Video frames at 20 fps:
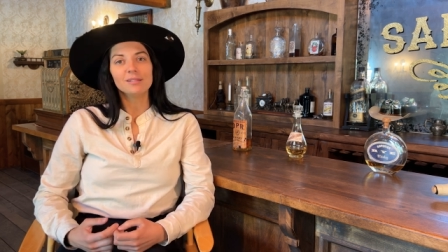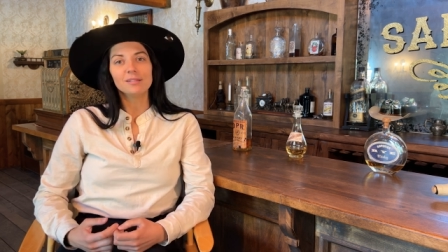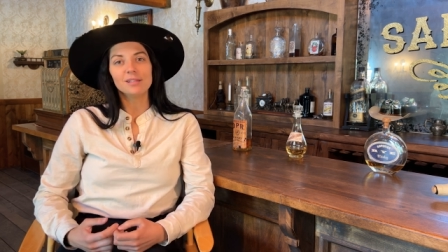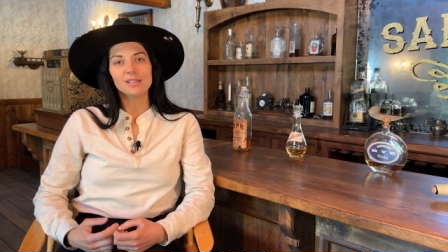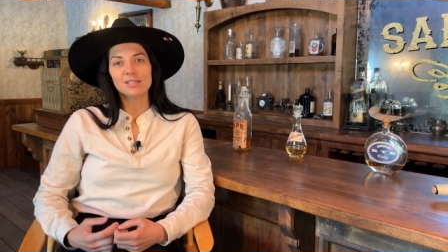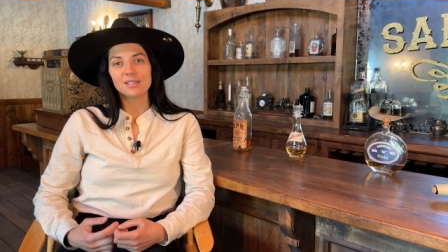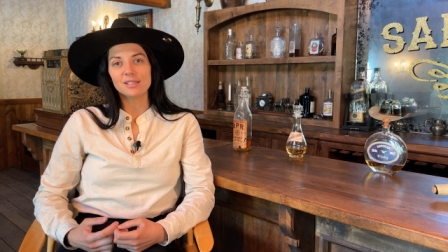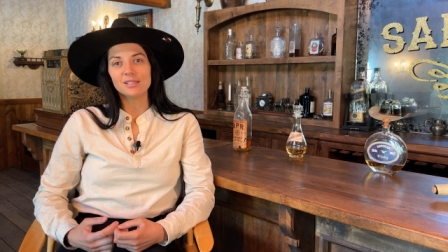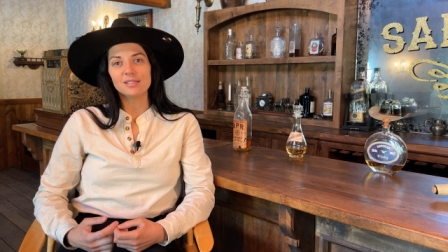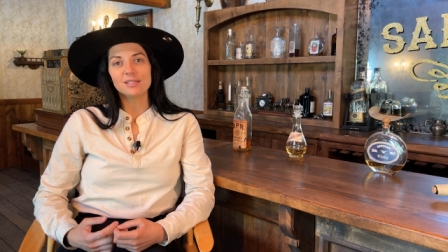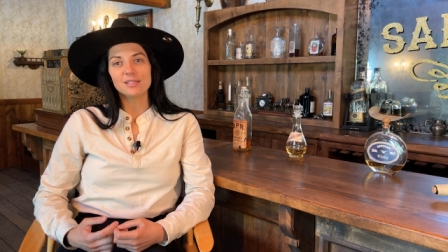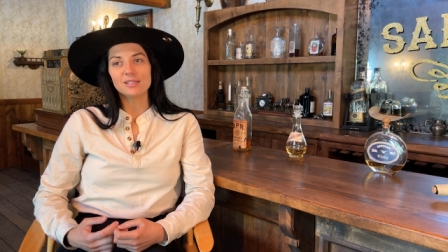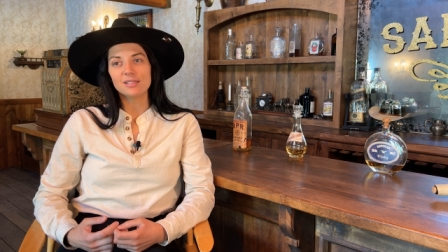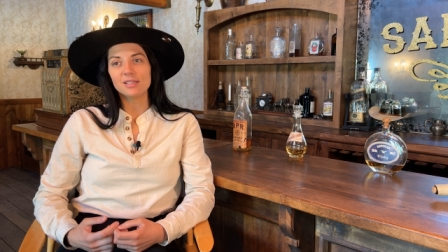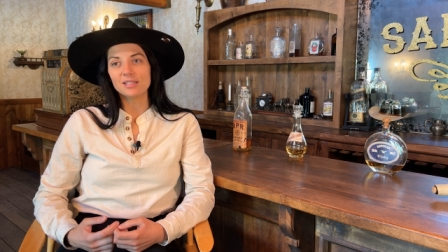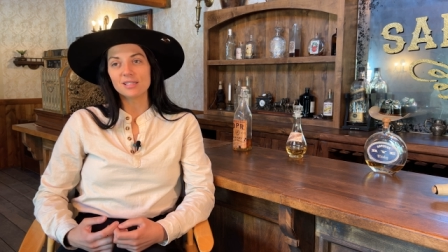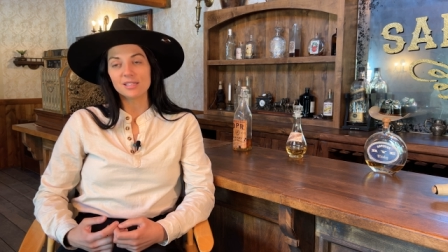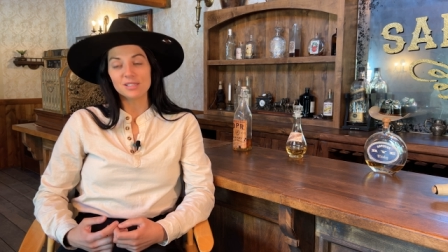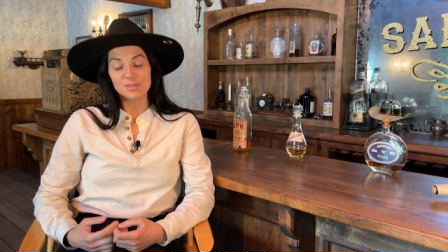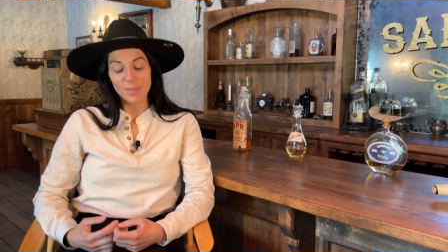This is
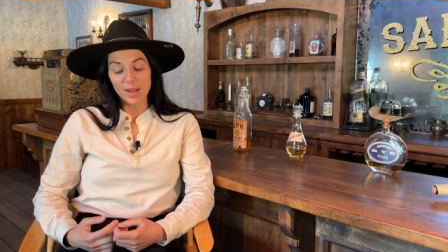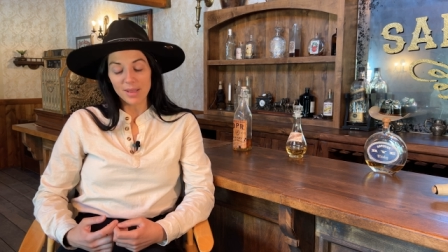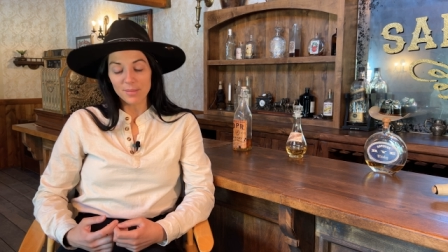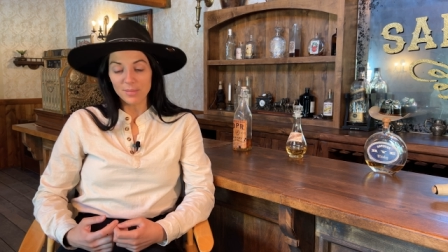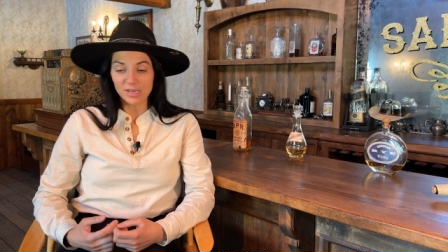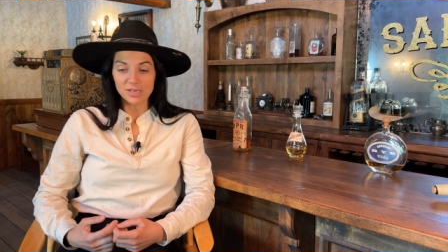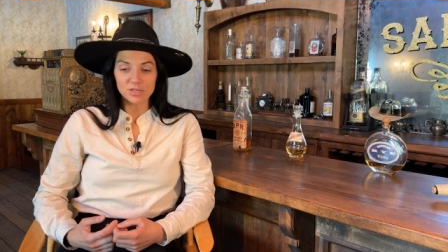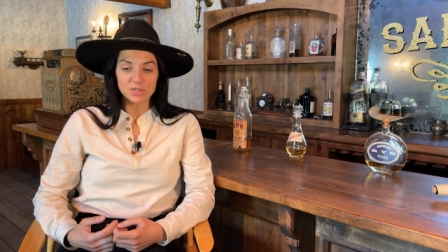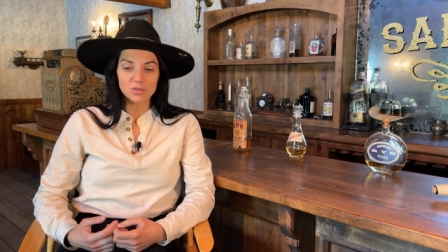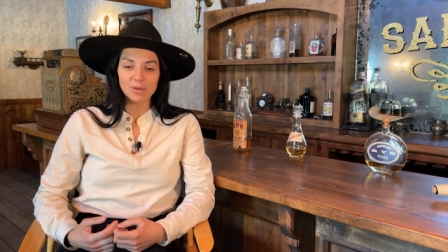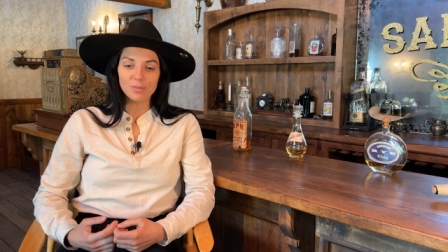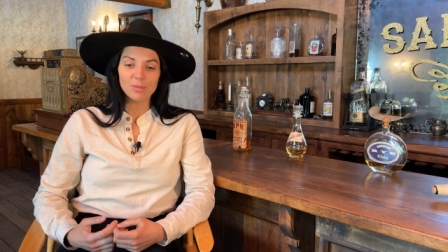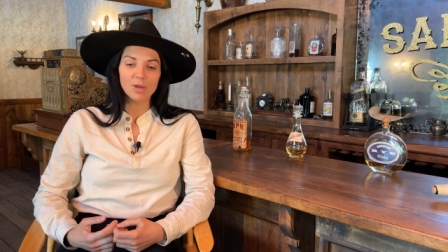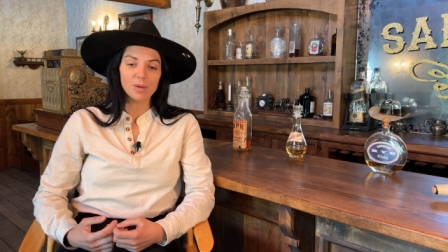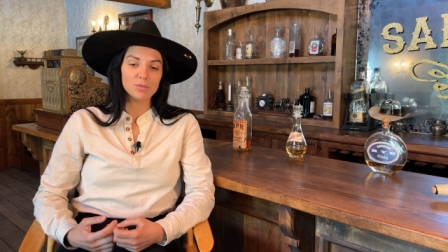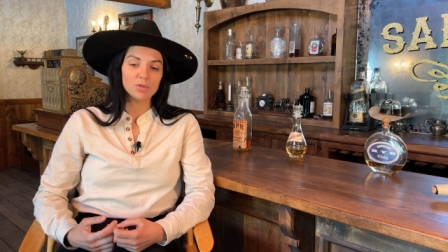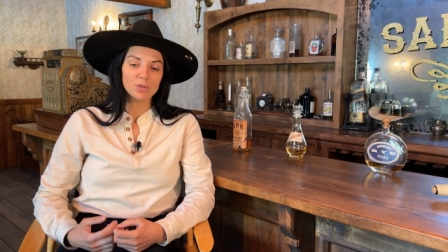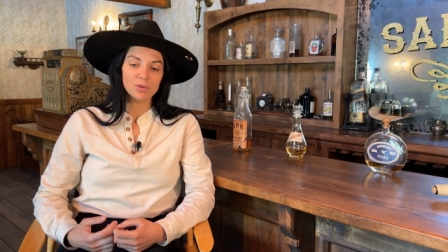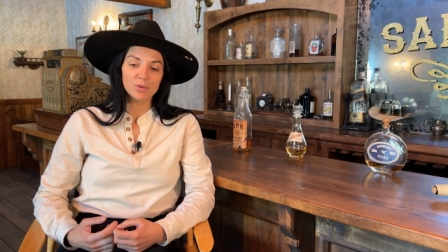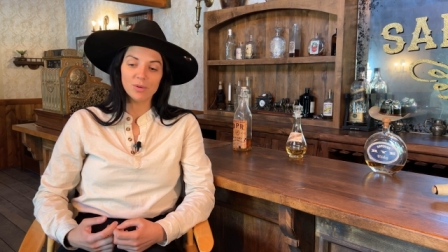this is my biggest dream
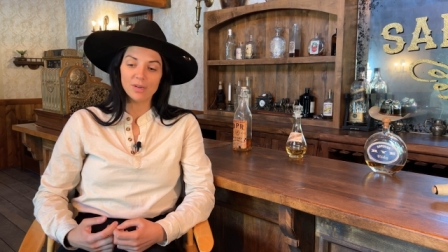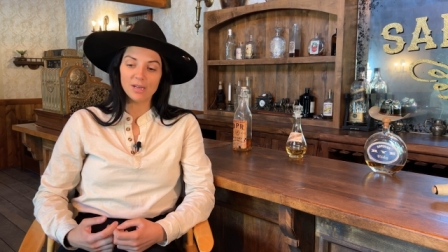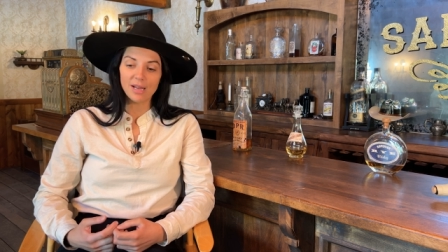come true,